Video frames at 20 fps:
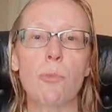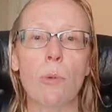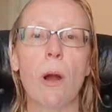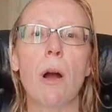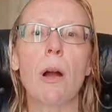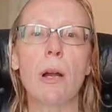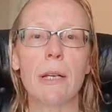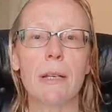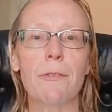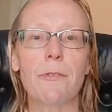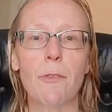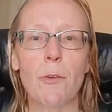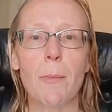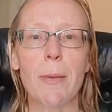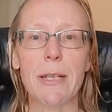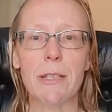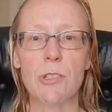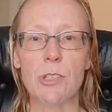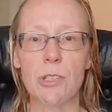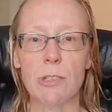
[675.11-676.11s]
wrong
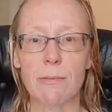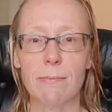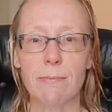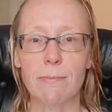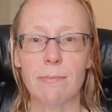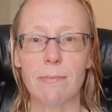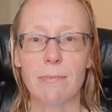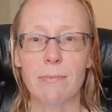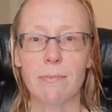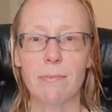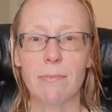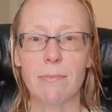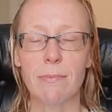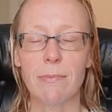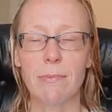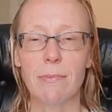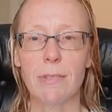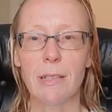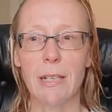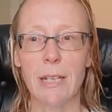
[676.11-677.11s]
information.
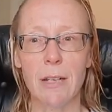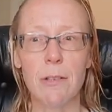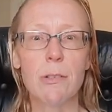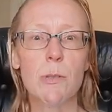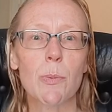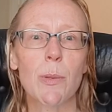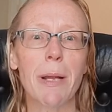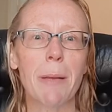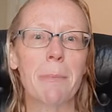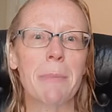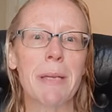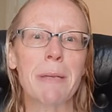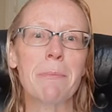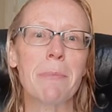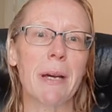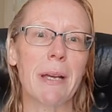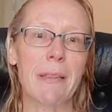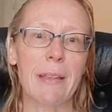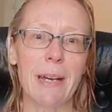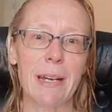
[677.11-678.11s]
And here's what I mean
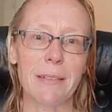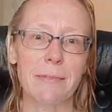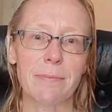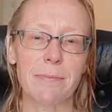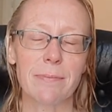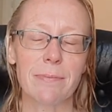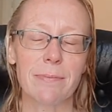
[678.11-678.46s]
by that.